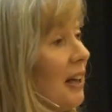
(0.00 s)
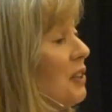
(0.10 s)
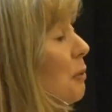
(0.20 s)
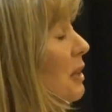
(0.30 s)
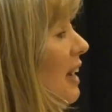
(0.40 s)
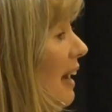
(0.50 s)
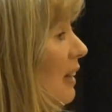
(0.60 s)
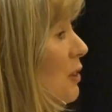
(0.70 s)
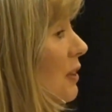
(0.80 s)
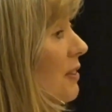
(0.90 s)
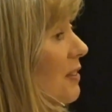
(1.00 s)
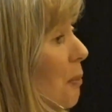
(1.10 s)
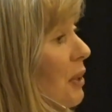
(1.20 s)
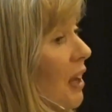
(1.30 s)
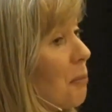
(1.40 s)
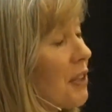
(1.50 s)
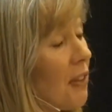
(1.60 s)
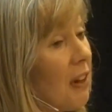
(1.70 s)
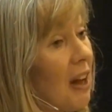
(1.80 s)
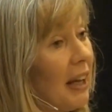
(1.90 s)
and to be anxious stepping up to
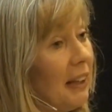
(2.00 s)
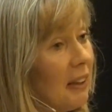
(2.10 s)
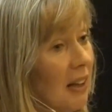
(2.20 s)
the line